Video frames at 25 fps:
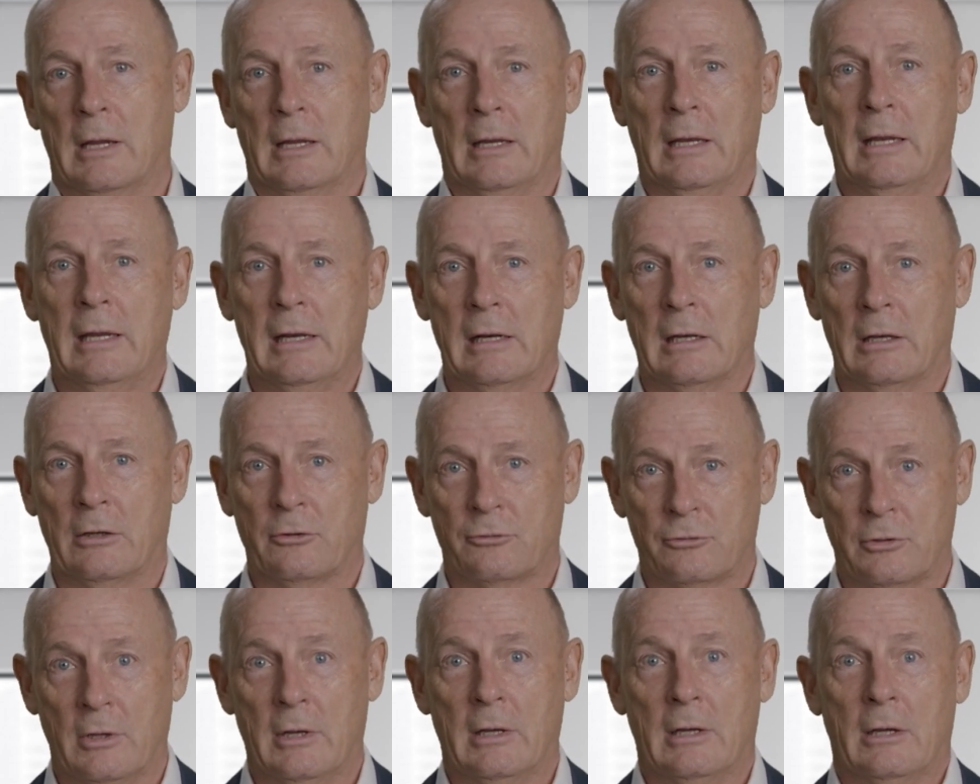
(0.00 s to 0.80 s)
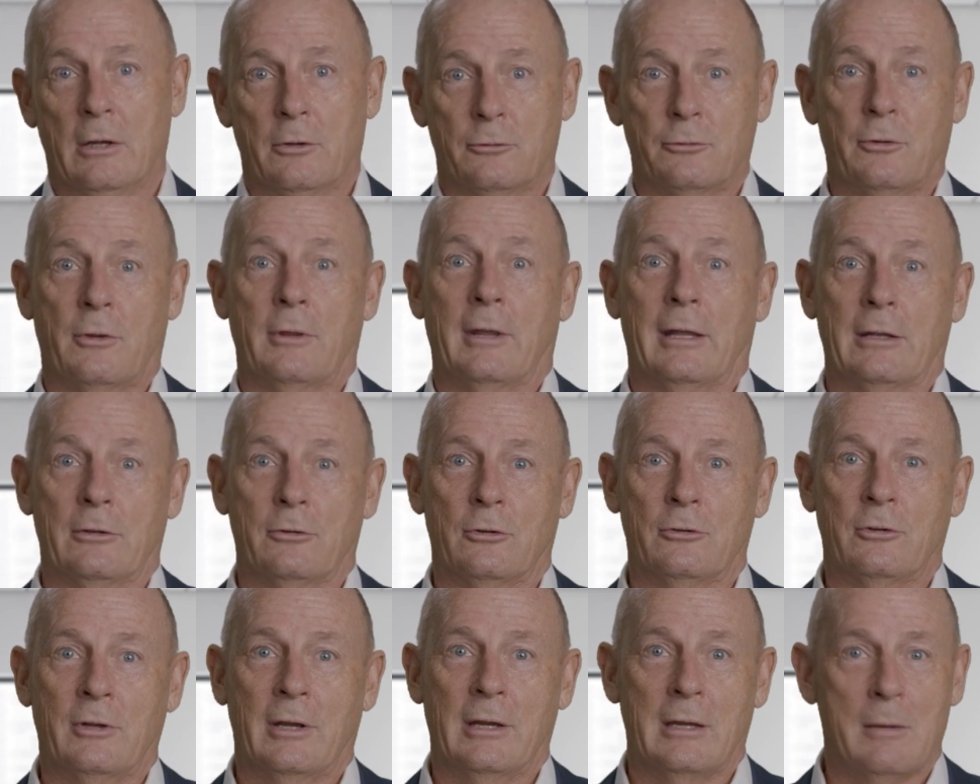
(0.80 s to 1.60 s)
in English so that
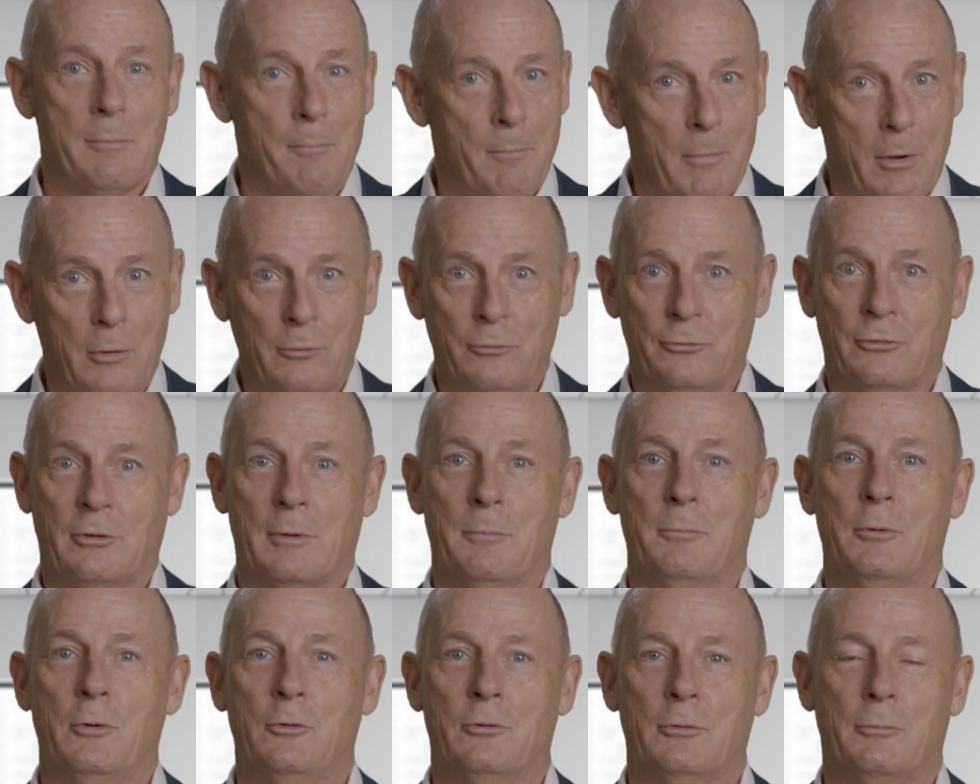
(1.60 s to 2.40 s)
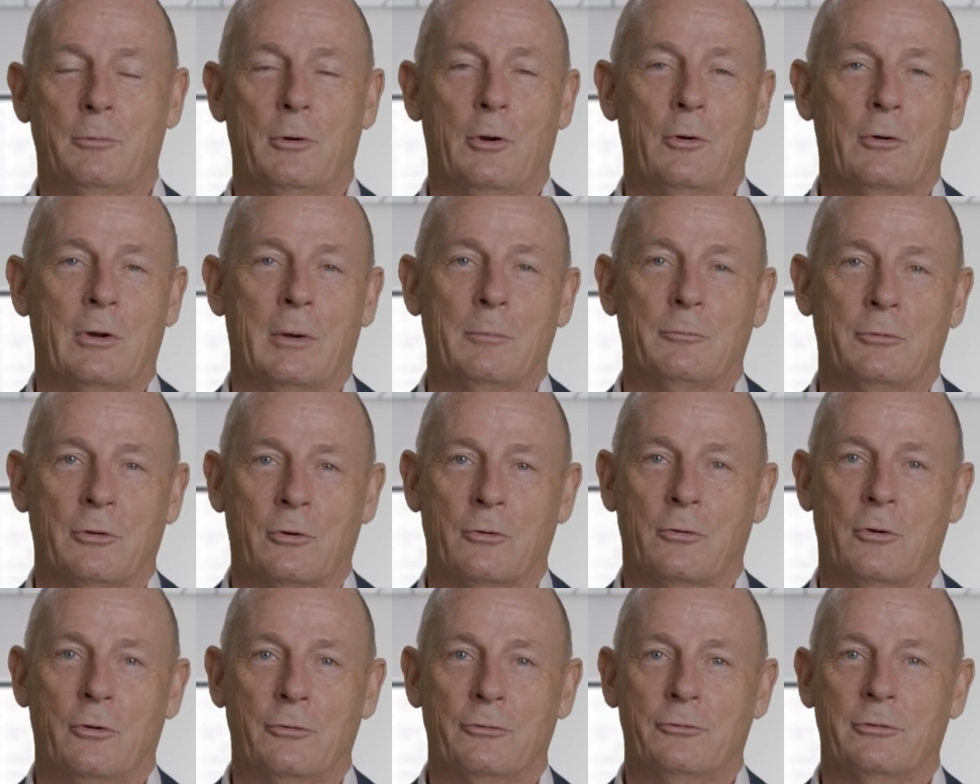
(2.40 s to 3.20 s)
today most computer programs
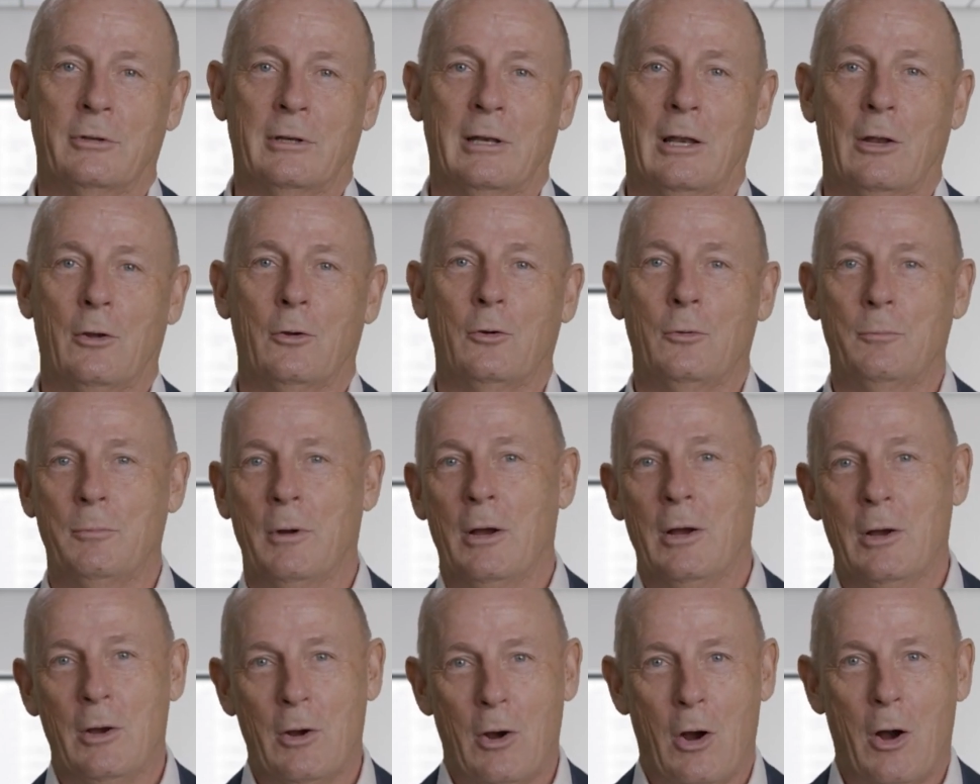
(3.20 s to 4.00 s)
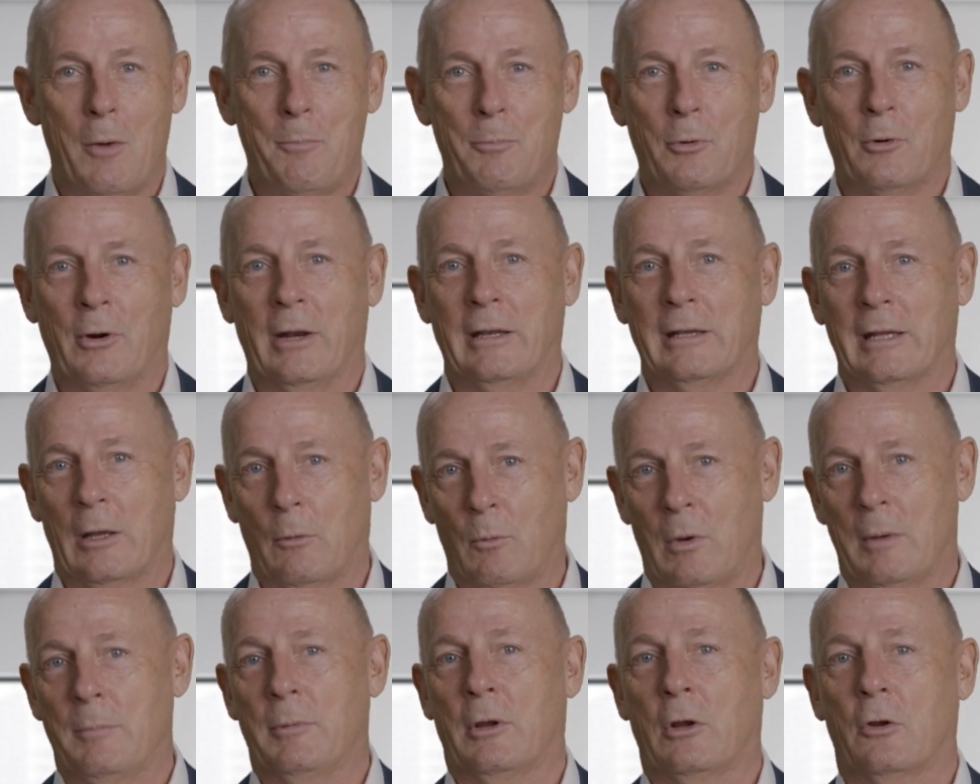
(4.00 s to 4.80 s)
across the globe operate that
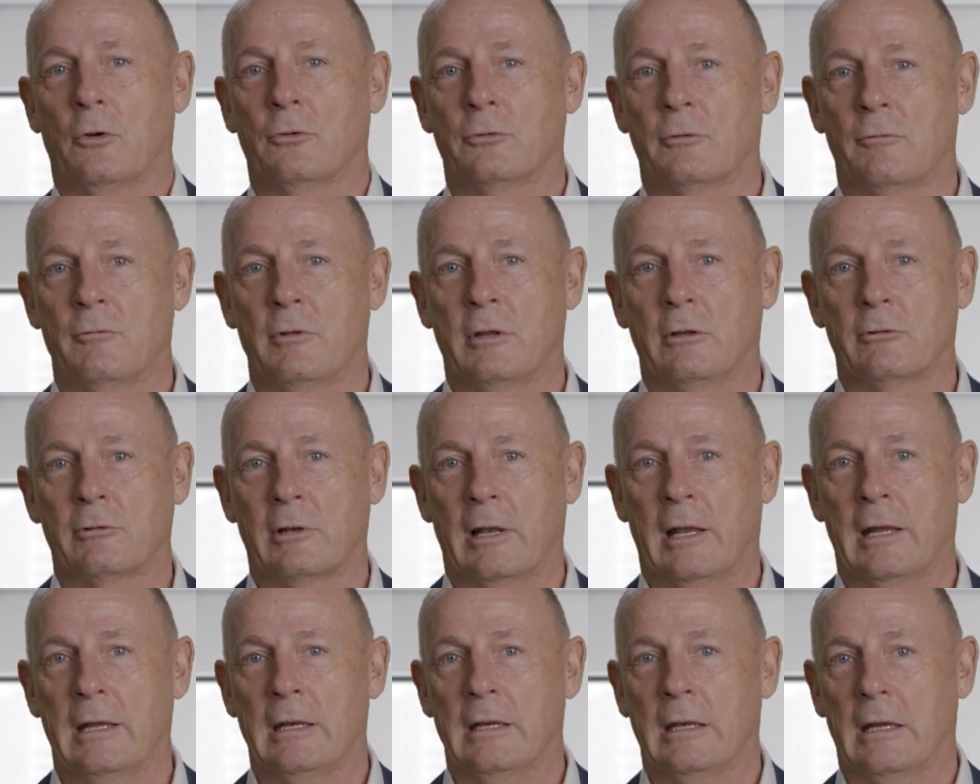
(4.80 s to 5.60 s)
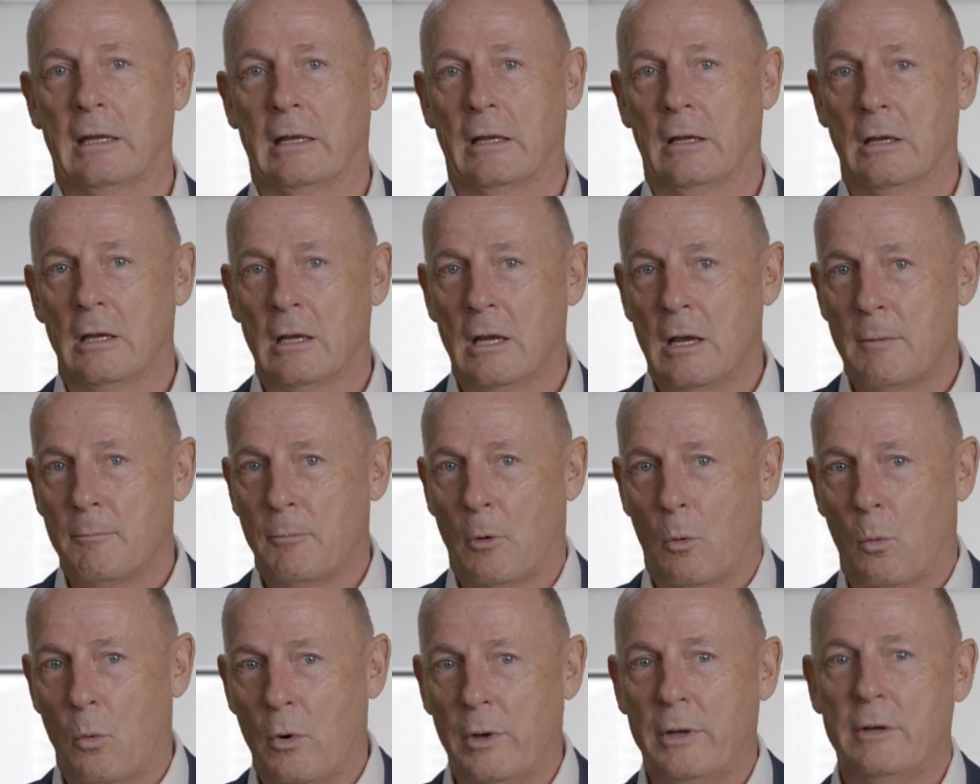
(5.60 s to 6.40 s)
way because of this lady.
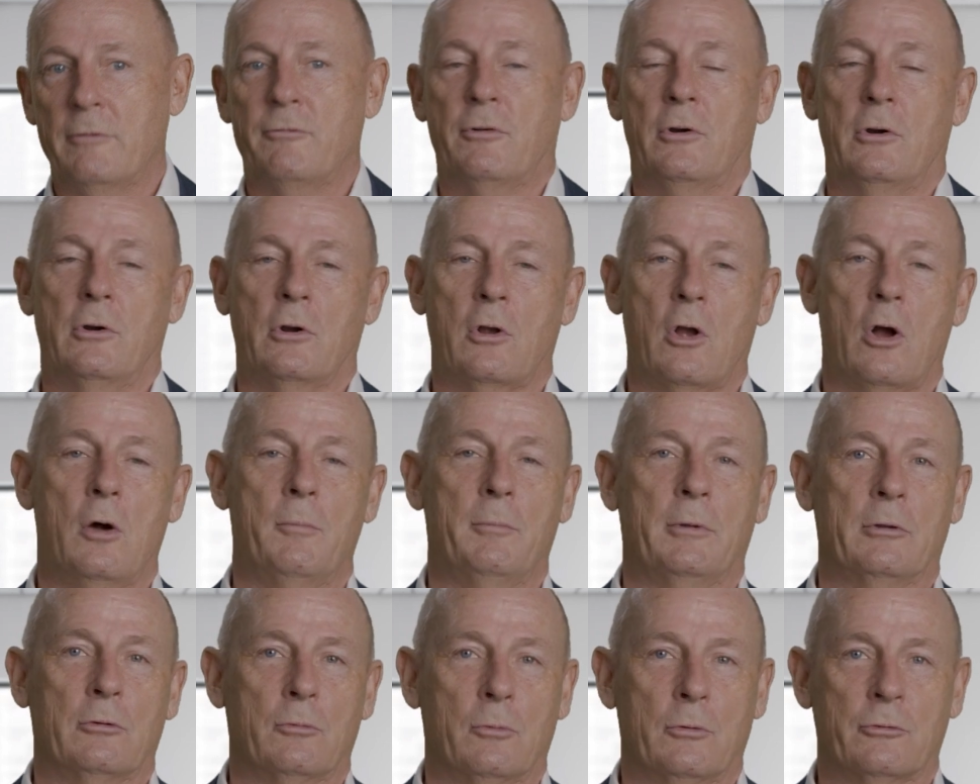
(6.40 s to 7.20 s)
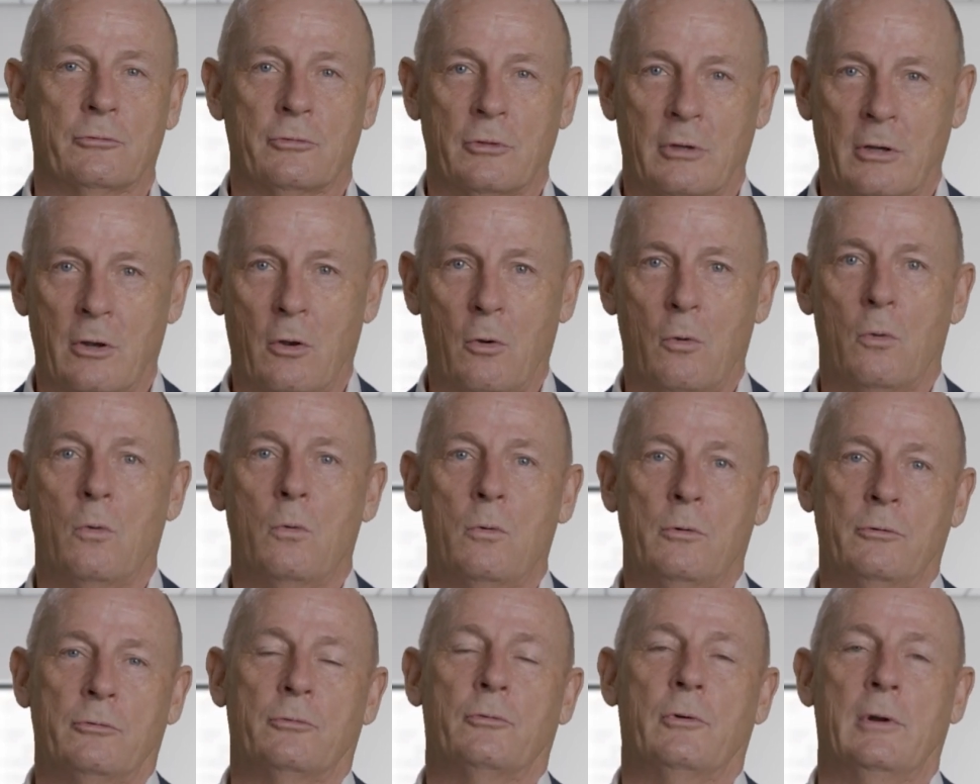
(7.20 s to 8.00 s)
But one of her comments, which I
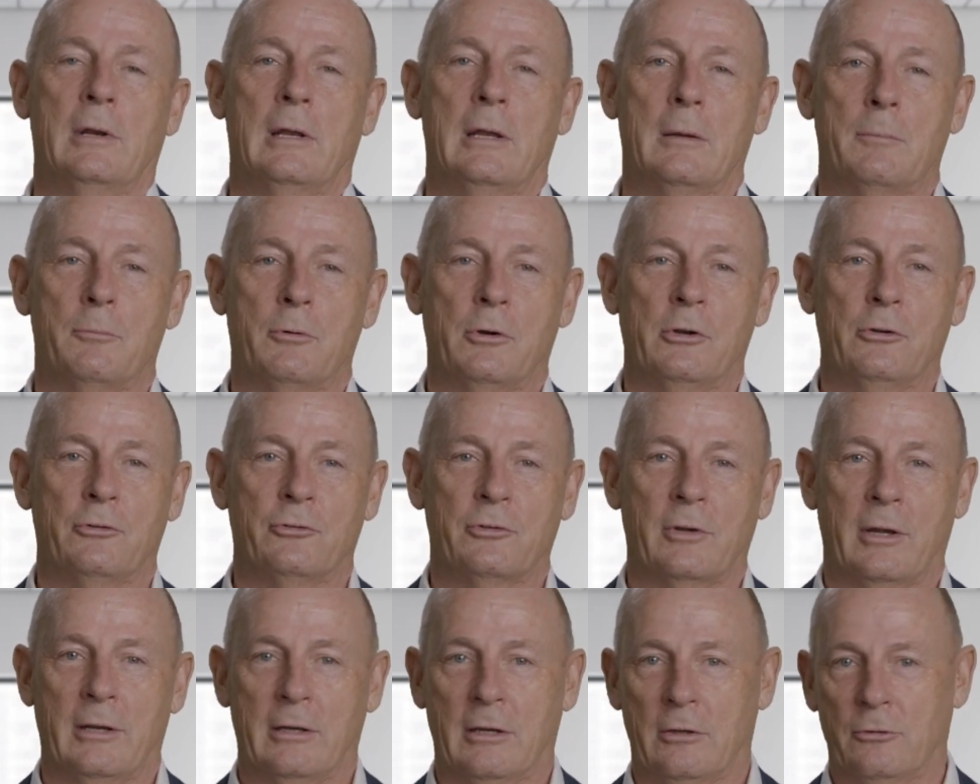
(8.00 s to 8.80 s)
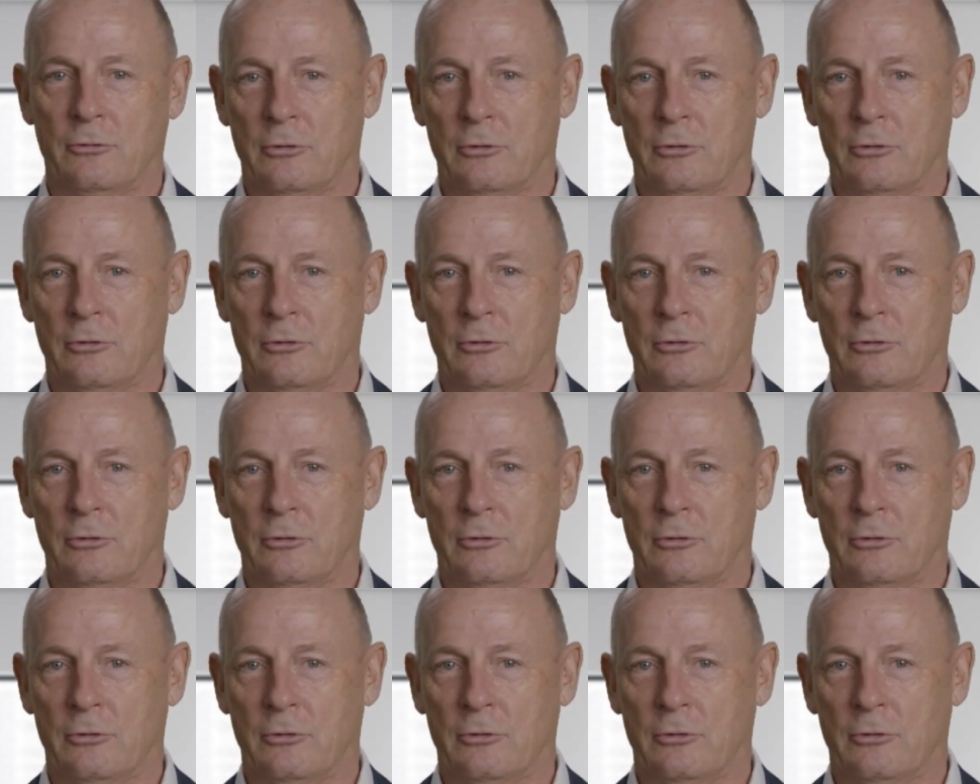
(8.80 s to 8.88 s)
always really appreciated,